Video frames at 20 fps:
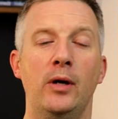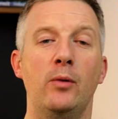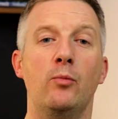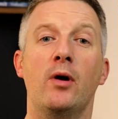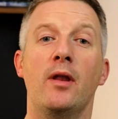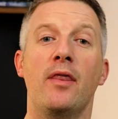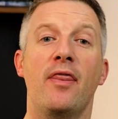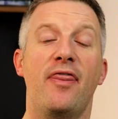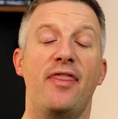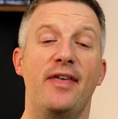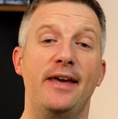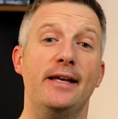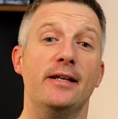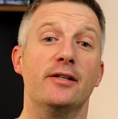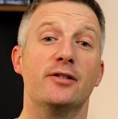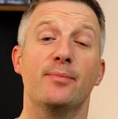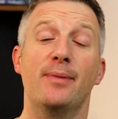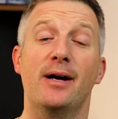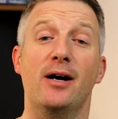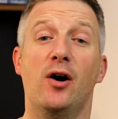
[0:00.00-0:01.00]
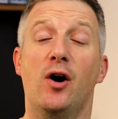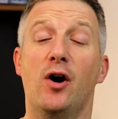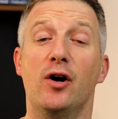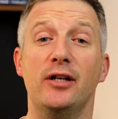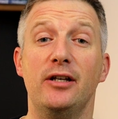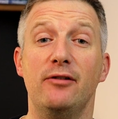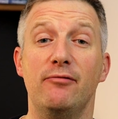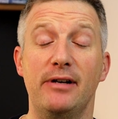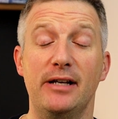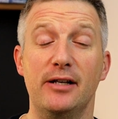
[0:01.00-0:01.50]
When one thinks about
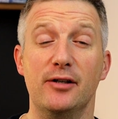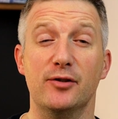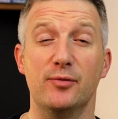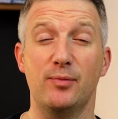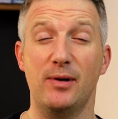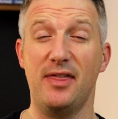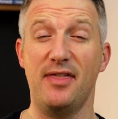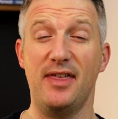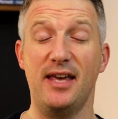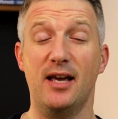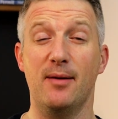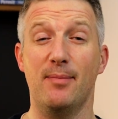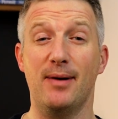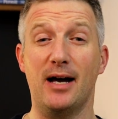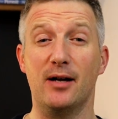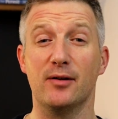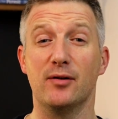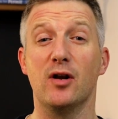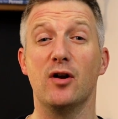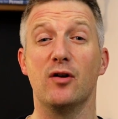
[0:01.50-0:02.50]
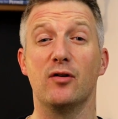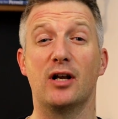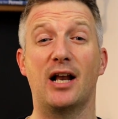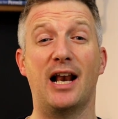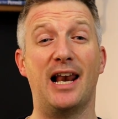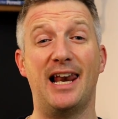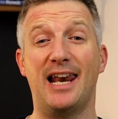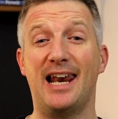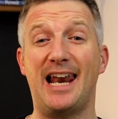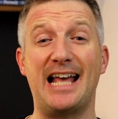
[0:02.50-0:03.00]
Hardy reels, we think about
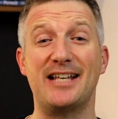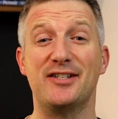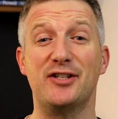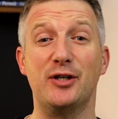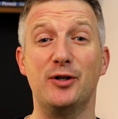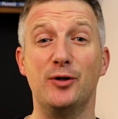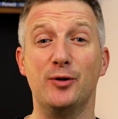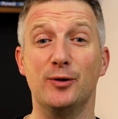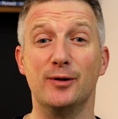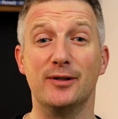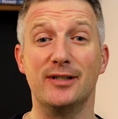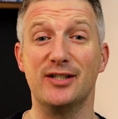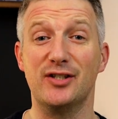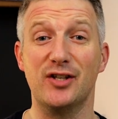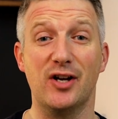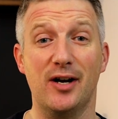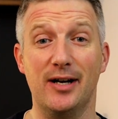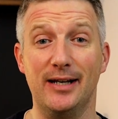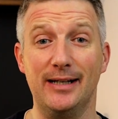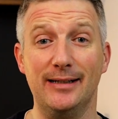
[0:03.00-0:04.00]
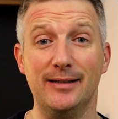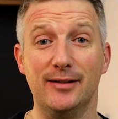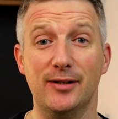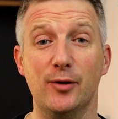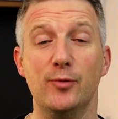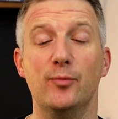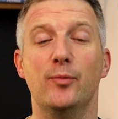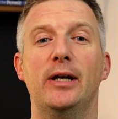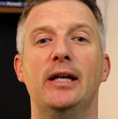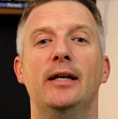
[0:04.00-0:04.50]
classical design,
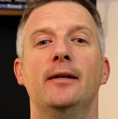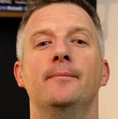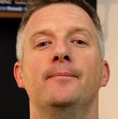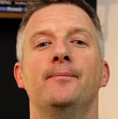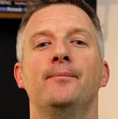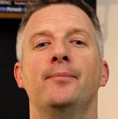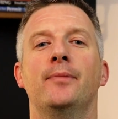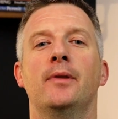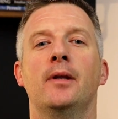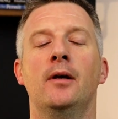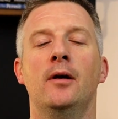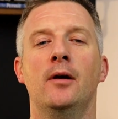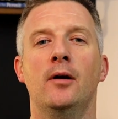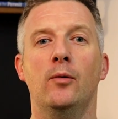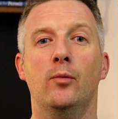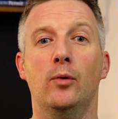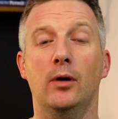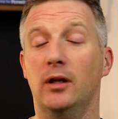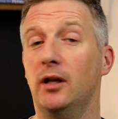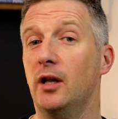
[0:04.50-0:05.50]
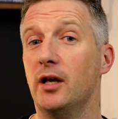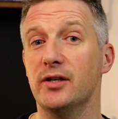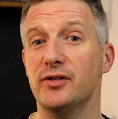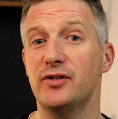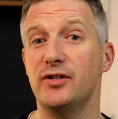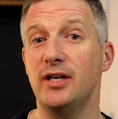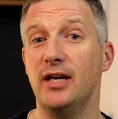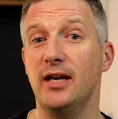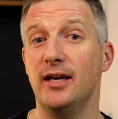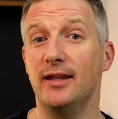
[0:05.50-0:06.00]
don't we? Well,
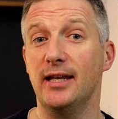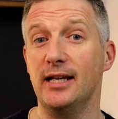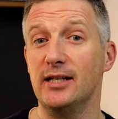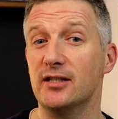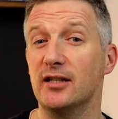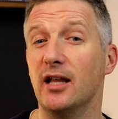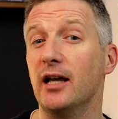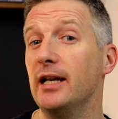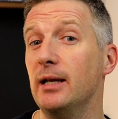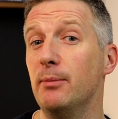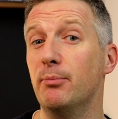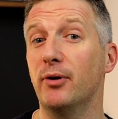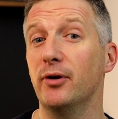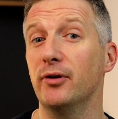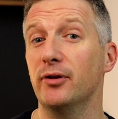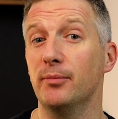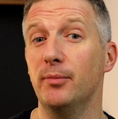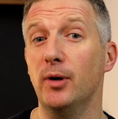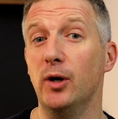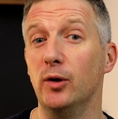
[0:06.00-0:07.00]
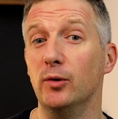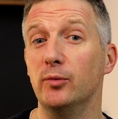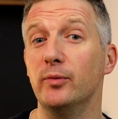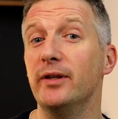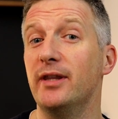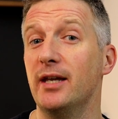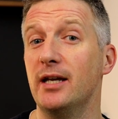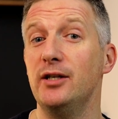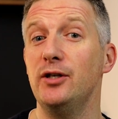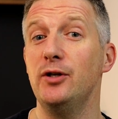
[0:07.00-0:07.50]
last year they slightly broke the mold
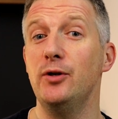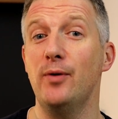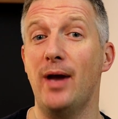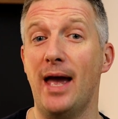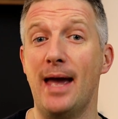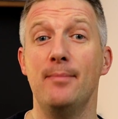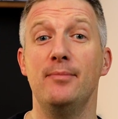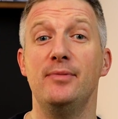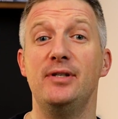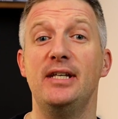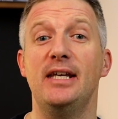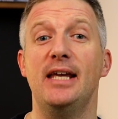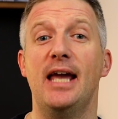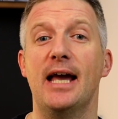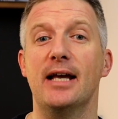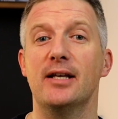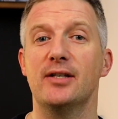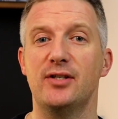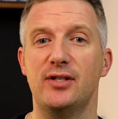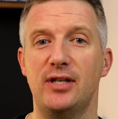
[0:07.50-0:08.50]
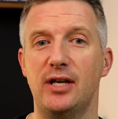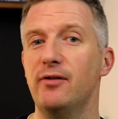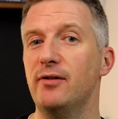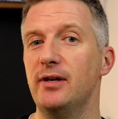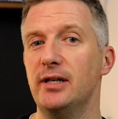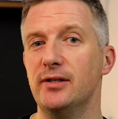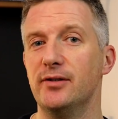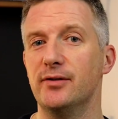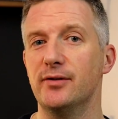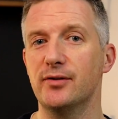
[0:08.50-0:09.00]
with their new MTX
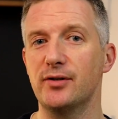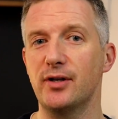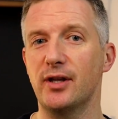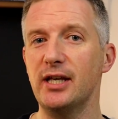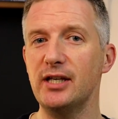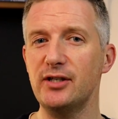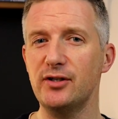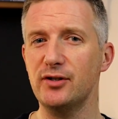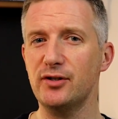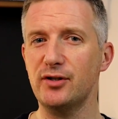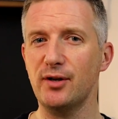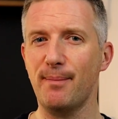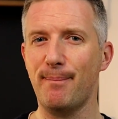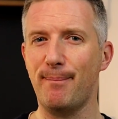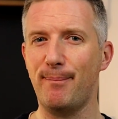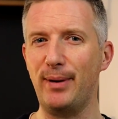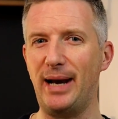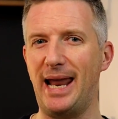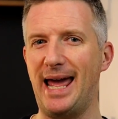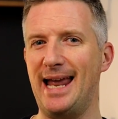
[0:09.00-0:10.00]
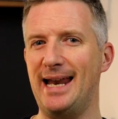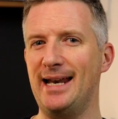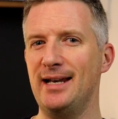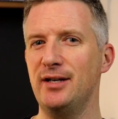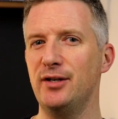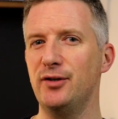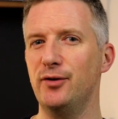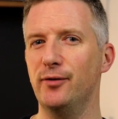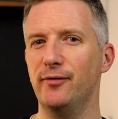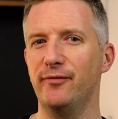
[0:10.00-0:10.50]
series. So this is a
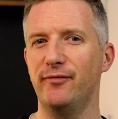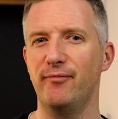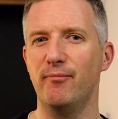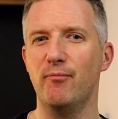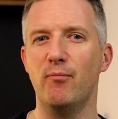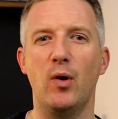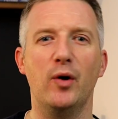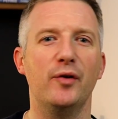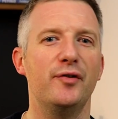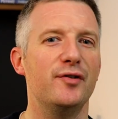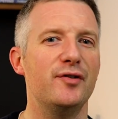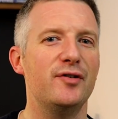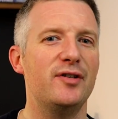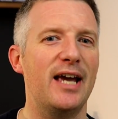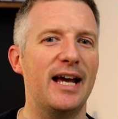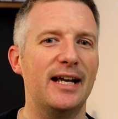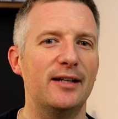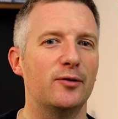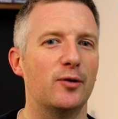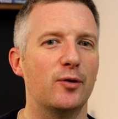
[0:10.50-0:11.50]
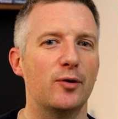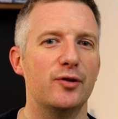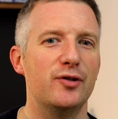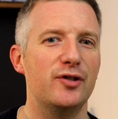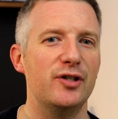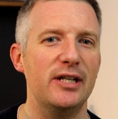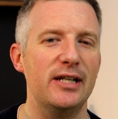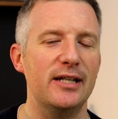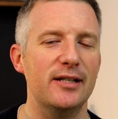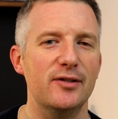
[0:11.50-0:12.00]
blend of modern
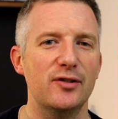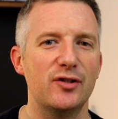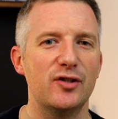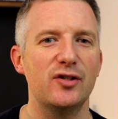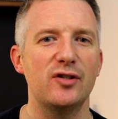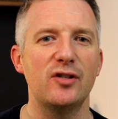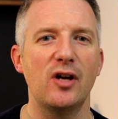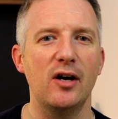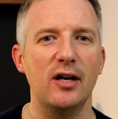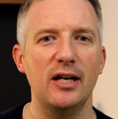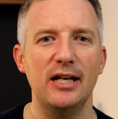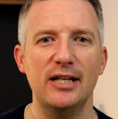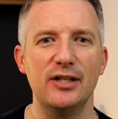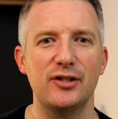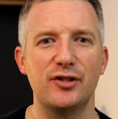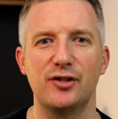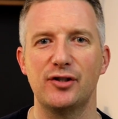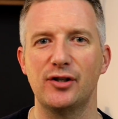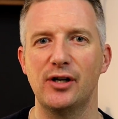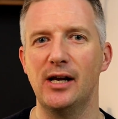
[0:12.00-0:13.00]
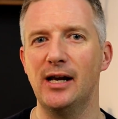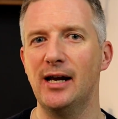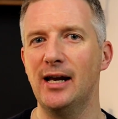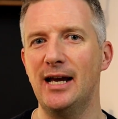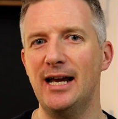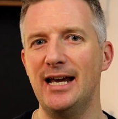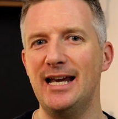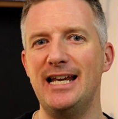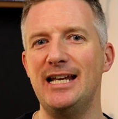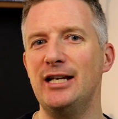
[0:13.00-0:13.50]
technology and stylish
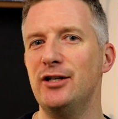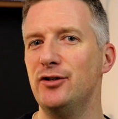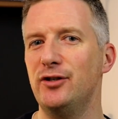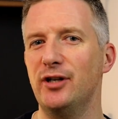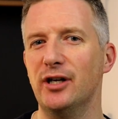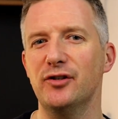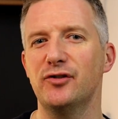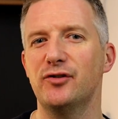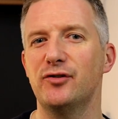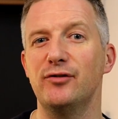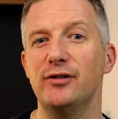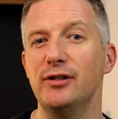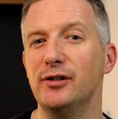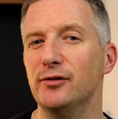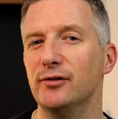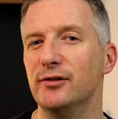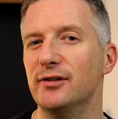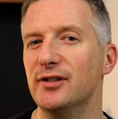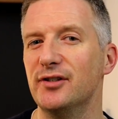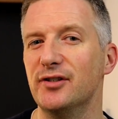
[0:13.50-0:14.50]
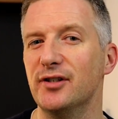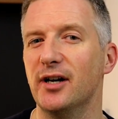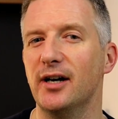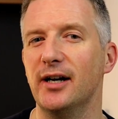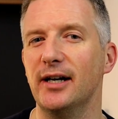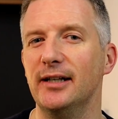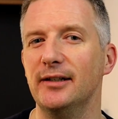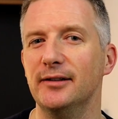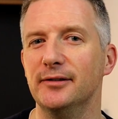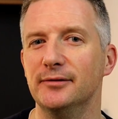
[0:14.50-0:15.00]
industrial
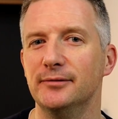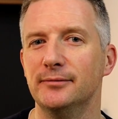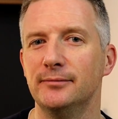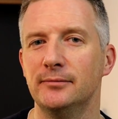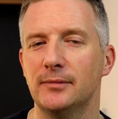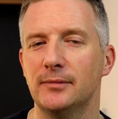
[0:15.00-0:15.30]
design.